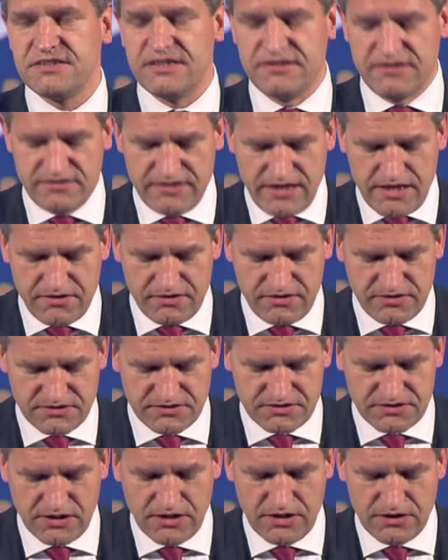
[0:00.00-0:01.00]
in the
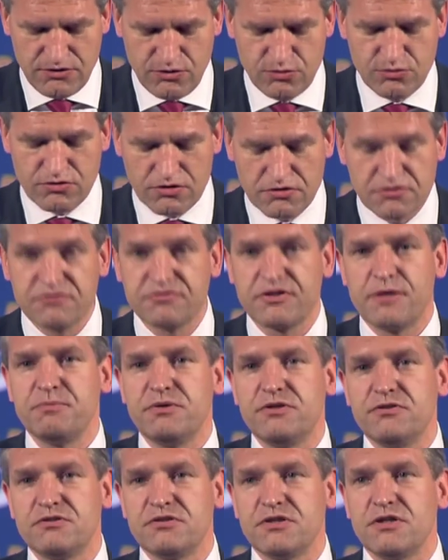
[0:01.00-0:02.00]
Netherlands to
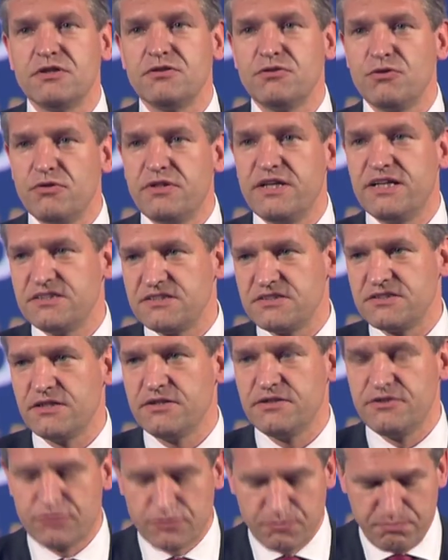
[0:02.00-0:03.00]
contribute to this
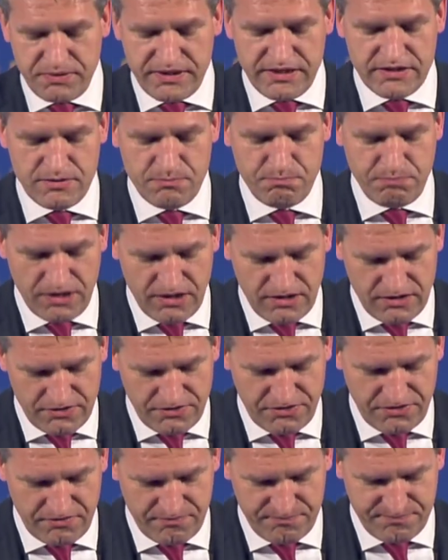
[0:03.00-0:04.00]
European
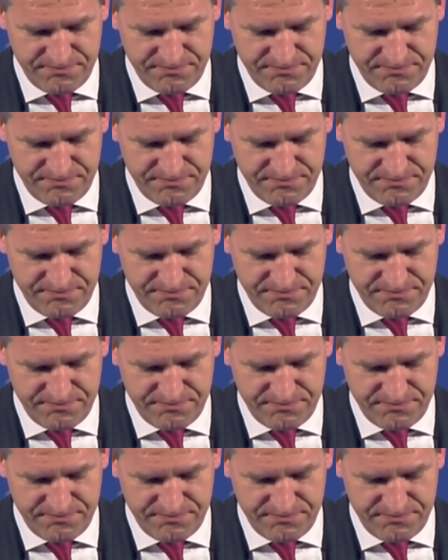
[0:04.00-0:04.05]
path.